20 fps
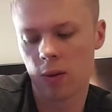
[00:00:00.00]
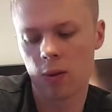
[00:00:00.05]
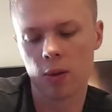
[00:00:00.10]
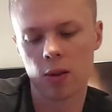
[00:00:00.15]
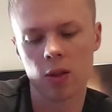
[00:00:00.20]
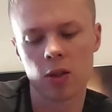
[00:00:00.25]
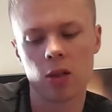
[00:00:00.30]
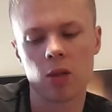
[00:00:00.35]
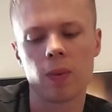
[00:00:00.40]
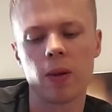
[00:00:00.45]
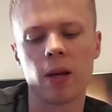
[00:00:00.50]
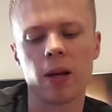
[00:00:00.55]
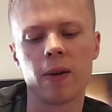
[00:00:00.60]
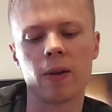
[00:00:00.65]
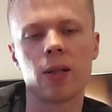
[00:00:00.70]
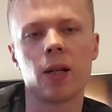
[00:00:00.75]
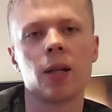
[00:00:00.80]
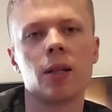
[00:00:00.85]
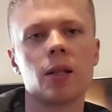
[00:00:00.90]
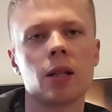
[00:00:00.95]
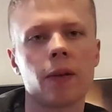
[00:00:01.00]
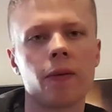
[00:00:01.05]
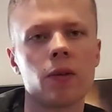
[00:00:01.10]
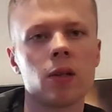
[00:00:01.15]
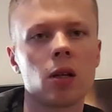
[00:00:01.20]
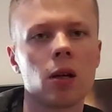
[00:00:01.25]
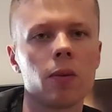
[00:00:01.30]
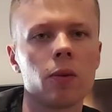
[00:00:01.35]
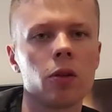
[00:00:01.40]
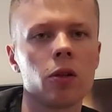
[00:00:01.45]
It's just a bit irritating every
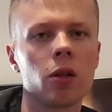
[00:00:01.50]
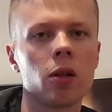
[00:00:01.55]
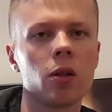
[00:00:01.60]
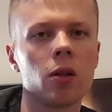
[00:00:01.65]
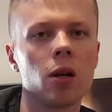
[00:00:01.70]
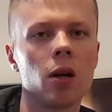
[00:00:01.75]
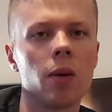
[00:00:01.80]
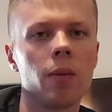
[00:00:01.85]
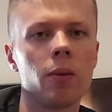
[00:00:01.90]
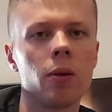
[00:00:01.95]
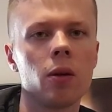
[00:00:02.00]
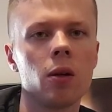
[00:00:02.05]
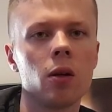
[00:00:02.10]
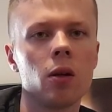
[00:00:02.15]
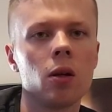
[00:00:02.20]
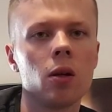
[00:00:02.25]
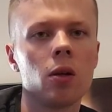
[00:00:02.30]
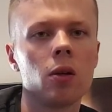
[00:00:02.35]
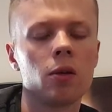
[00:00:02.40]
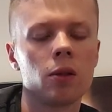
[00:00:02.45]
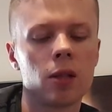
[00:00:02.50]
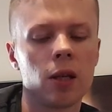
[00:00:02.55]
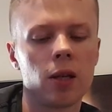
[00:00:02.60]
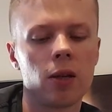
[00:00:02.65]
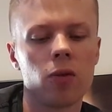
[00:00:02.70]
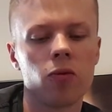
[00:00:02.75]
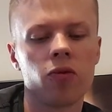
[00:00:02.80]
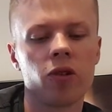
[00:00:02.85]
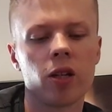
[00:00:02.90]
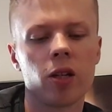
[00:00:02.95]
time you turn it up. Say
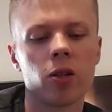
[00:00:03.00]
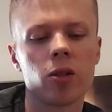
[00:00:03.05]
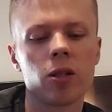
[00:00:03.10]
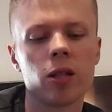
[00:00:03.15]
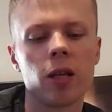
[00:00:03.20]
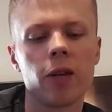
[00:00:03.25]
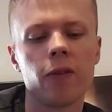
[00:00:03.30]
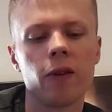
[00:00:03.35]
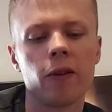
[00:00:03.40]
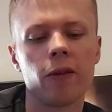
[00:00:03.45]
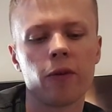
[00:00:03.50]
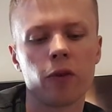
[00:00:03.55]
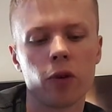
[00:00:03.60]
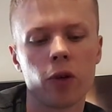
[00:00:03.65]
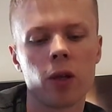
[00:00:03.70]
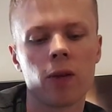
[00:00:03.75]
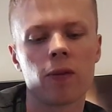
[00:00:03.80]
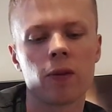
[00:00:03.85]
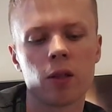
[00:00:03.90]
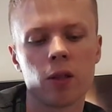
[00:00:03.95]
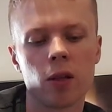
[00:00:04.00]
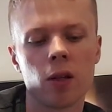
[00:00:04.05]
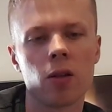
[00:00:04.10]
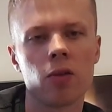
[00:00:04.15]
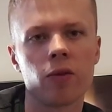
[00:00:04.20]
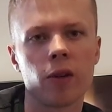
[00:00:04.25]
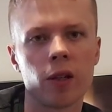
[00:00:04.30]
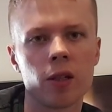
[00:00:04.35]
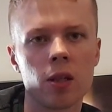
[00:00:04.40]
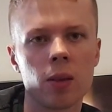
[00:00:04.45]
you're running a TV through it, you have to turn it
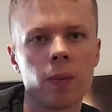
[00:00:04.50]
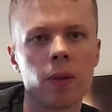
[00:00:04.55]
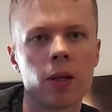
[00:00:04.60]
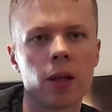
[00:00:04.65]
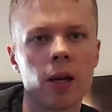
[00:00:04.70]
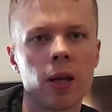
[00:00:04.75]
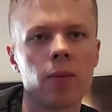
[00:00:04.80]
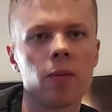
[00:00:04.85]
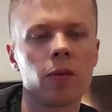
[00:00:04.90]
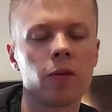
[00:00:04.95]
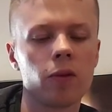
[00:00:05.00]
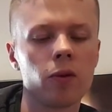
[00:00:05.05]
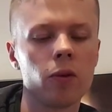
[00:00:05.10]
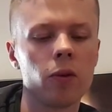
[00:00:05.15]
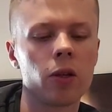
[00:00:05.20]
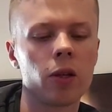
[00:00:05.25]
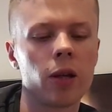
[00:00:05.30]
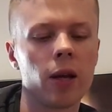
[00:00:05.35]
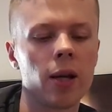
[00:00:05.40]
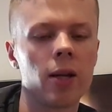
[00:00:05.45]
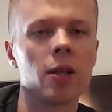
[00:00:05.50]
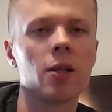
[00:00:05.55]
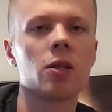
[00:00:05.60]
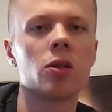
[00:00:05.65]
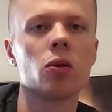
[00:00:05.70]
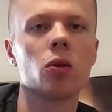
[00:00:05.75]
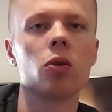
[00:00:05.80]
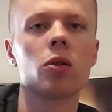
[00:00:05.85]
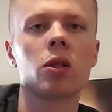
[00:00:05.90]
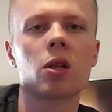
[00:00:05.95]
right up again before you get any
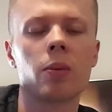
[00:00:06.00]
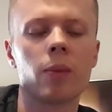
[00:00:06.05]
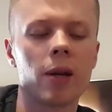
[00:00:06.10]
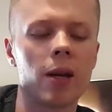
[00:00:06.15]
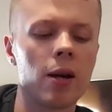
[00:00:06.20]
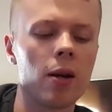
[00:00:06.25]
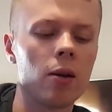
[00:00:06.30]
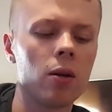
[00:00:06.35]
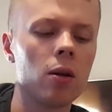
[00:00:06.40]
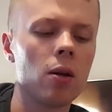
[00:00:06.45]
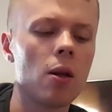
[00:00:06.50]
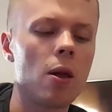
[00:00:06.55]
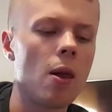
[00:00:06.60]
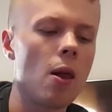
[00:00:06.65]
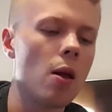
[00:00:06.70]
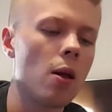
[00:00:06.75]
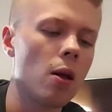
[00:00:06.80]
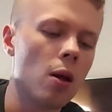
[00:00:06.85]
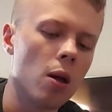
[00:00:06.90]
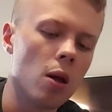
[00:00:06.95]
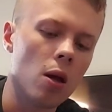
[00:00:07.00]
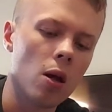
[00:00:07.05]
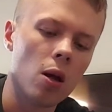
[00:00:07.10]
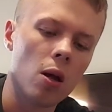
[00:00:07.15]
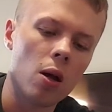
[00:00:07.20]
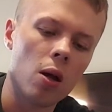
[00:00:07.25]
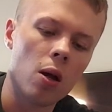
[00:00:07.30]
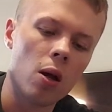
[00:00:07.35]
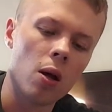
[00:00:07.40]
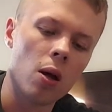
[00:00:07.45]
source coming out.
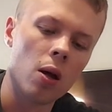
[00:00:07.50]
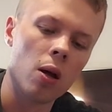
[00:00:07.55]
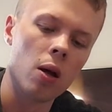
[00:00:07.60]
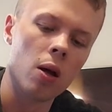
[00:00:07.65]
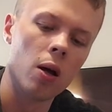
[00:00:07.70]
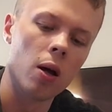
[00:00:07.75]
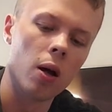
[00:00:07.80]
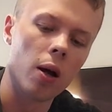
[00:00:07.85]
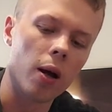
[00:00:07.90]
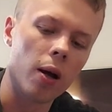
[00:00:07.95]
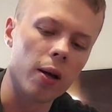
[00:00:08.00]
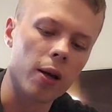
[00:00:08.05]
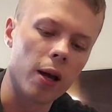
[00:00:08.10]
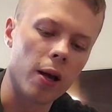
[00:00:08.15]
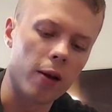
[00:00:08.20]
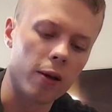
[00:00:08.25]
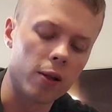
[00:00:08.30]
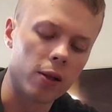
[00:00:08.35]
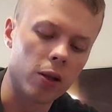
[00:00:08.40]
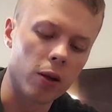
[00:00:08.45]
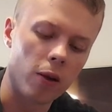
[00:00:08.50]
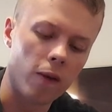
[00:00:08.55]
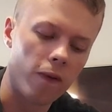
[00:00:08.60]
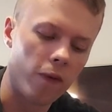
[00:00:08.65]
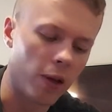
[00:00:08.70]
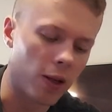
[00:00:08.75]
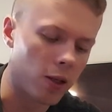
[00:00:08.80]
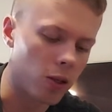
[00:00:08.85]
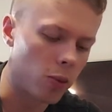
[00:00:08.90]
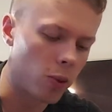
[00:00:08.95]
So a
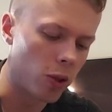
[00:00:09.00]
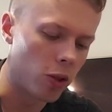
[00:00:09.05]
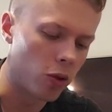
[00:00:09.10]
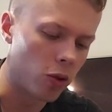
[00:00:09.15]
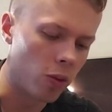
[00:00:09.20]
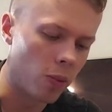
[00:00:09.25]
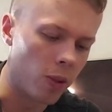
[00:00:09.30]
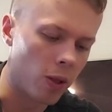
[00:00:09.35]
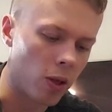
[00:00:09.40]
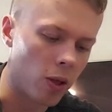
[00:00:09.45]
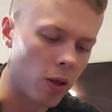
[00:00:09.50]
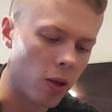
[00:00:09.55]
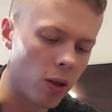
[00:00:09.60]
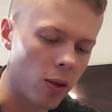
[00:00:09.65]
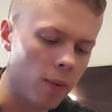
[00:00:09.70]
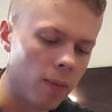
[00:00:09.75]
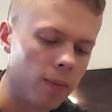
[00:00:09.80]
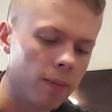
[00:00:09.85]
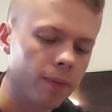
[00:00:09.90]
fixed switch would have been good.